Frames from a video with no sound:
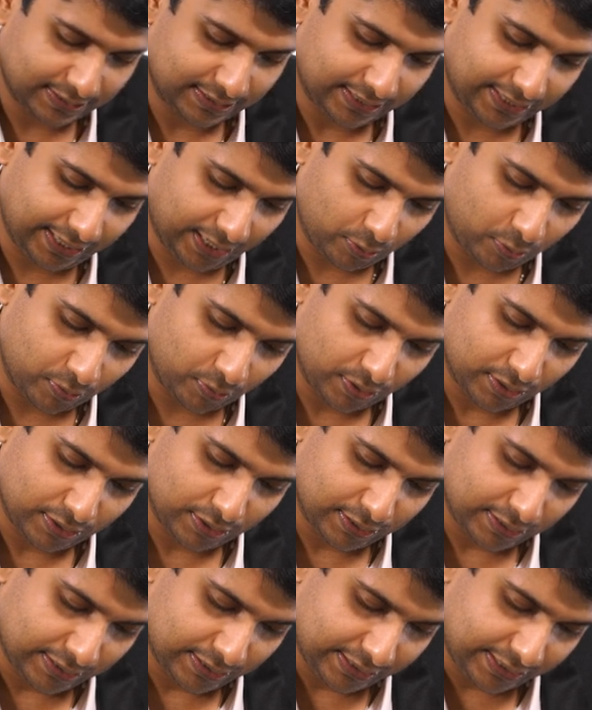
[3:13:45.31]
Now,
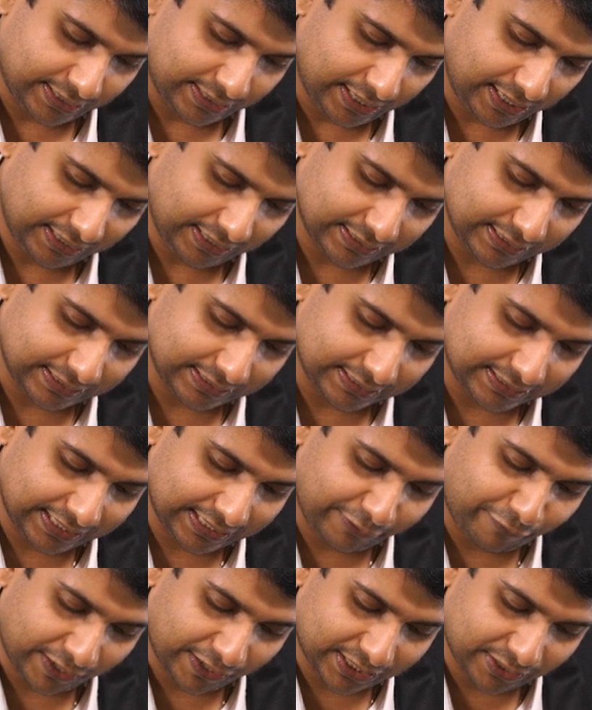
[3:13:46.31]
here
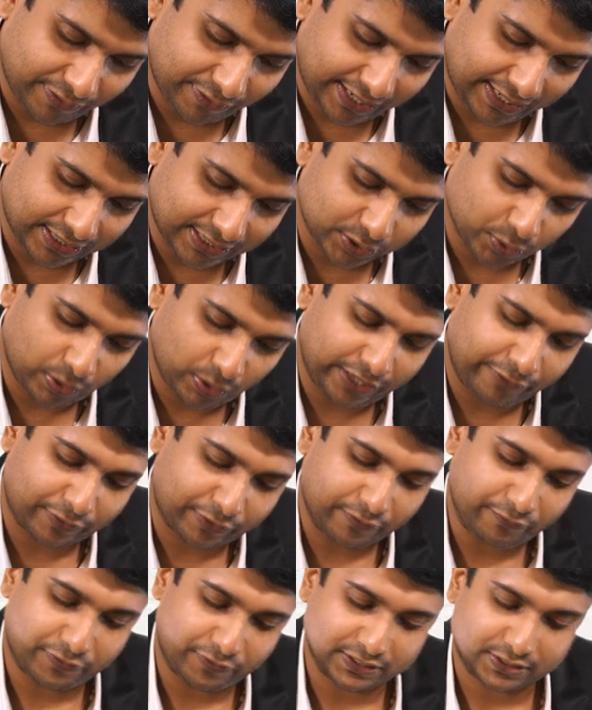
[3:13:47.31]
the effective date is only
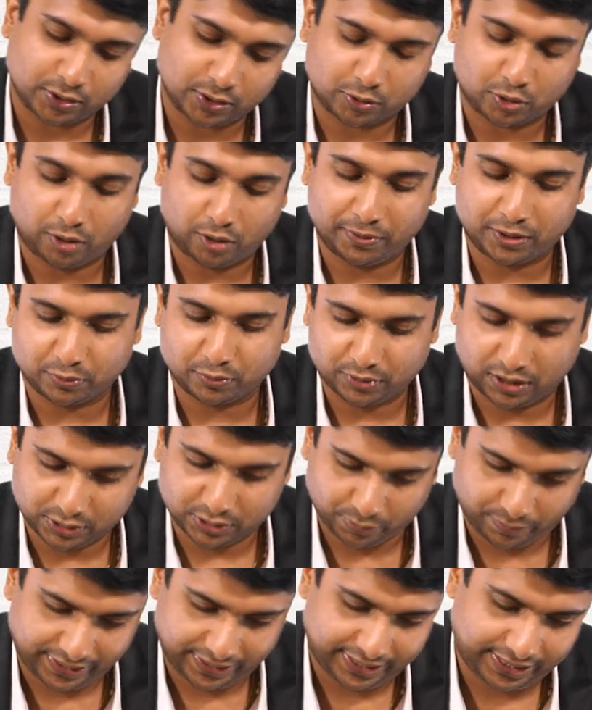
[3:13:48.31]
from 1st October
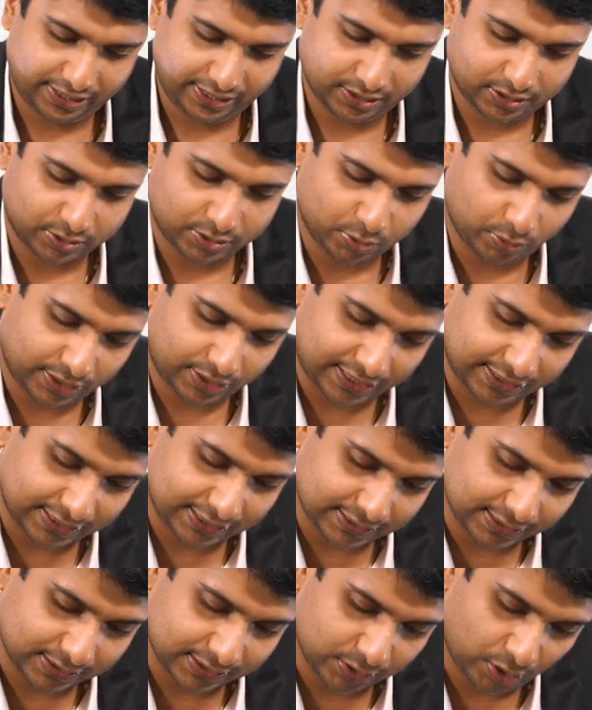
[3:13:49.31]
2020. So
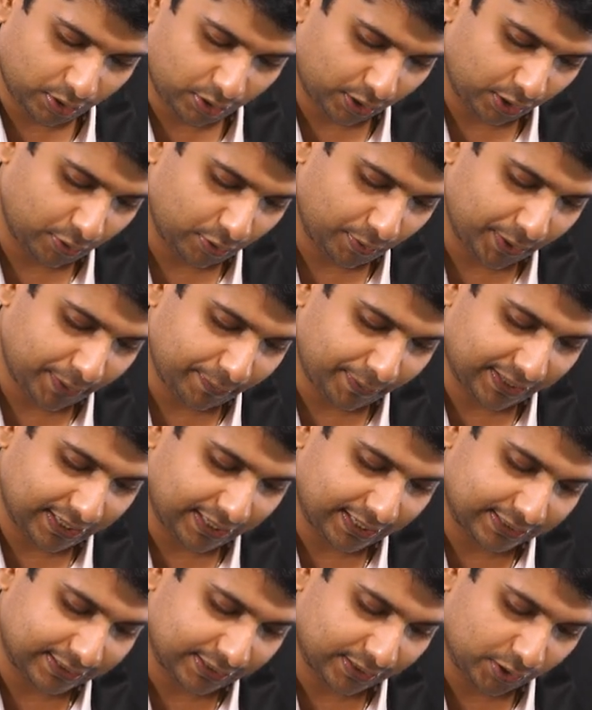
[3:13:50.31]
TCS is not required to be
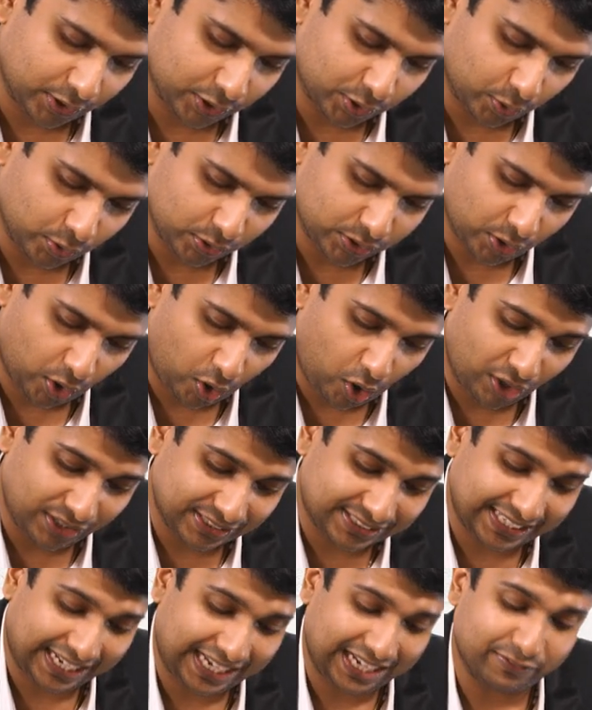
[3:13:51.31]
collected on source on
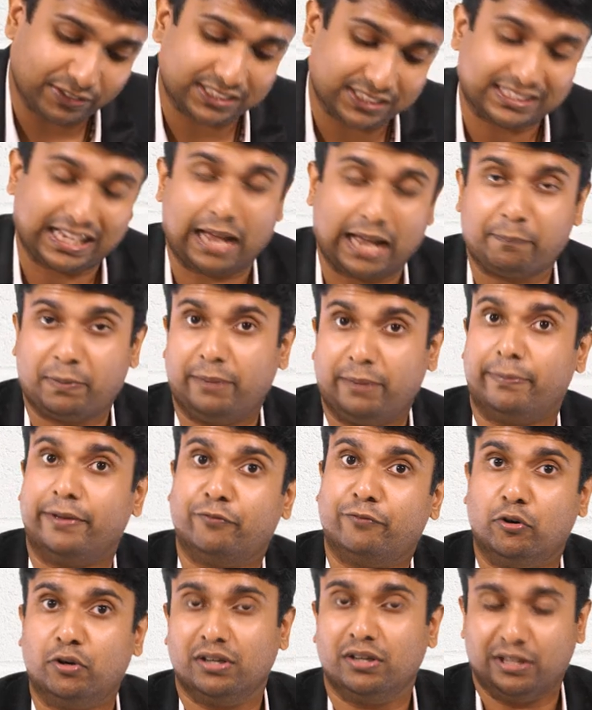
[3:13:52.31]
sale which has happened
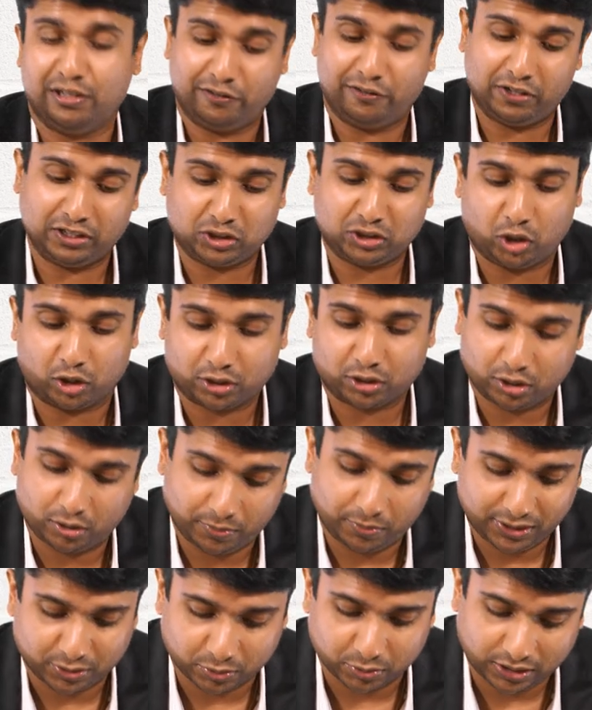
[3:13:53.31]
before 1st
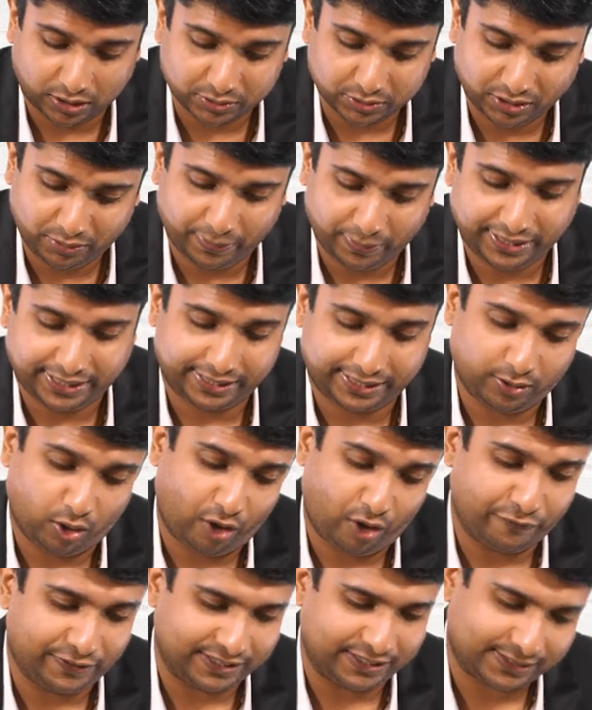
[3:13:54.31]
October 2020.
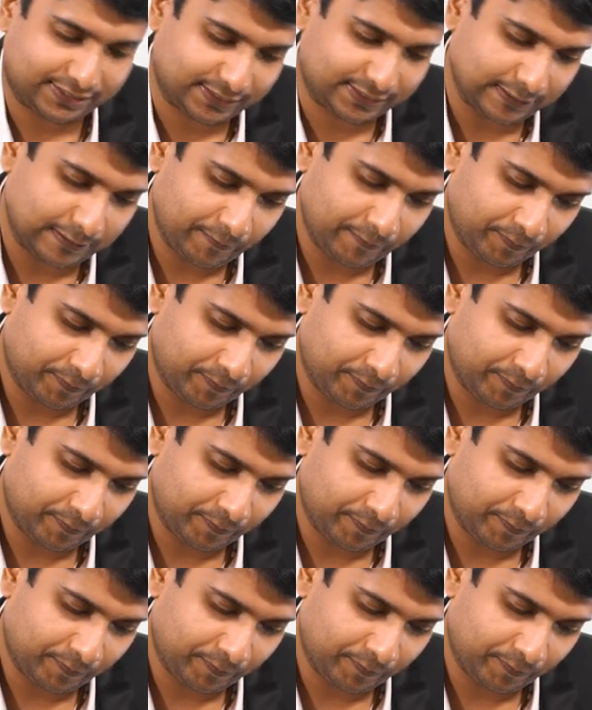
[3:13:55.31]
Obvious.